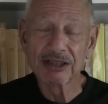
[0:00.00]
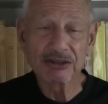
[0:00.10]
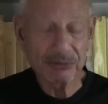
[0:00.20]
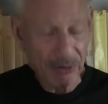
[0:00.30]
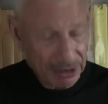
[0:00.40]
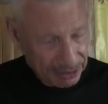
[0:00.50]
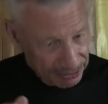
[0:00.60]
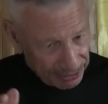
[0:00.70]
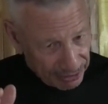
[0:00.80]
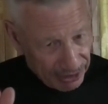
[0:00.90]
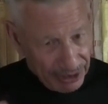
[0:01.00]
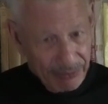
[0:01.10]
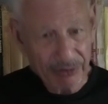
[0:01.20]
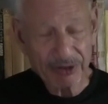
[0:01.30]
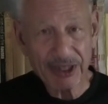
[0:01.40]
To what degree
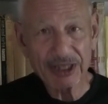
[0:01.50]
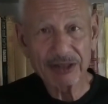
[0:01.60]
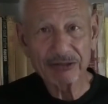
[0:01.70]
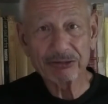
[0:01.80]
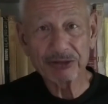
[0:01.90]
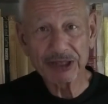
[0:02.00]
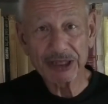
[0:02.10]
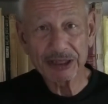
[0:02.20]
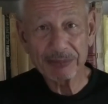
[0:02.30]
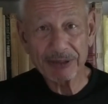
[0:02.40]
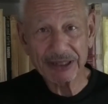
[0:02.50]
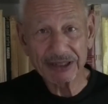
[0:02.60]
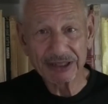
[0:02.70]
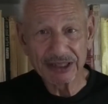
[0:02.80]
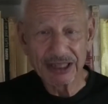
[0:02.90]
were they fully independent?